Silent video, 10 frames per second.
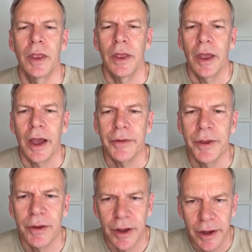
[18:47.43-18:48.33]
I
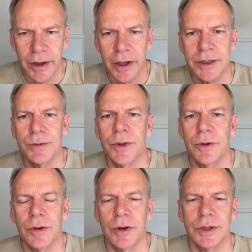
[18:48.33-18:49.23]
asked whether or
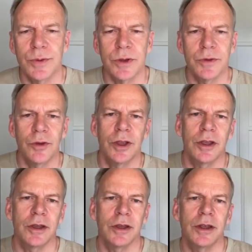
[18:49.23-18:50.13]
not it's worth doing
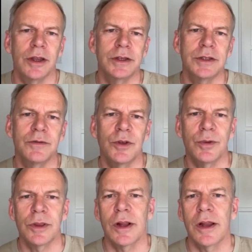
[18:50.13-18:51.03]
an interview with a
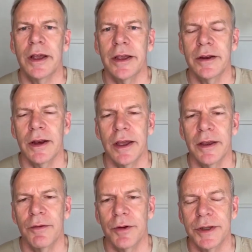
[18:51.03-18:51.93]
client live
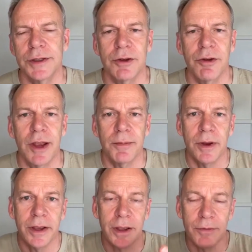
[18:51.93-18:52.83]
on Instagram.
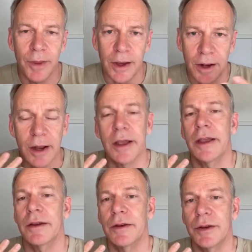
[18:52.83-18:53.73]
Like, if that client
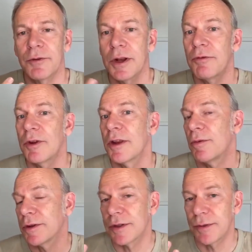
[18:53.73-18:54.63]
really, really
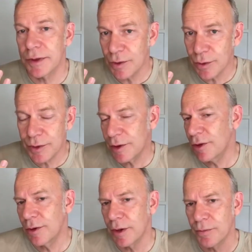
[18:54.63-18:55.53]
wants to endorse you
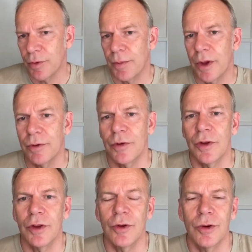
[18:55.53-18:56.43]
and promote
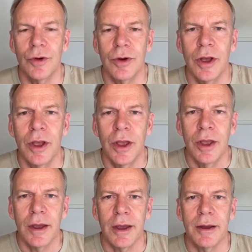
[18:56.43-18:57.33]
your
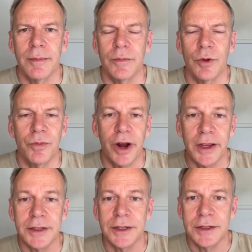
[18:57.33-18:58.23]

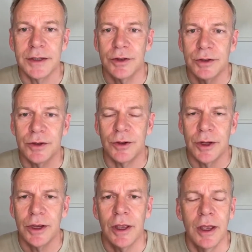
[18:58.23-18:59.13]
practice and your doing,
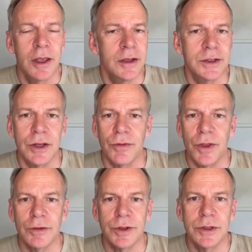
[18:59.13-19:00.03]
see if they'll
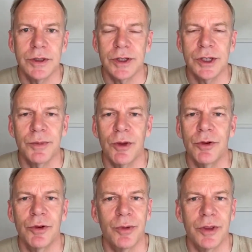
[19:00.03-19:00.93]
do a
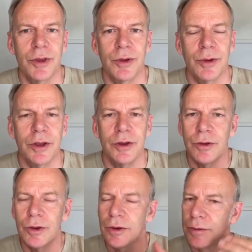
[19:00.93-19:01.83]
testimonial with you, and you
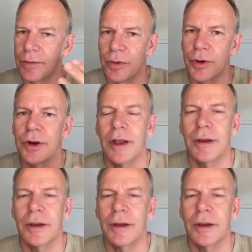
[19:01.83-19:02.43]
can put it up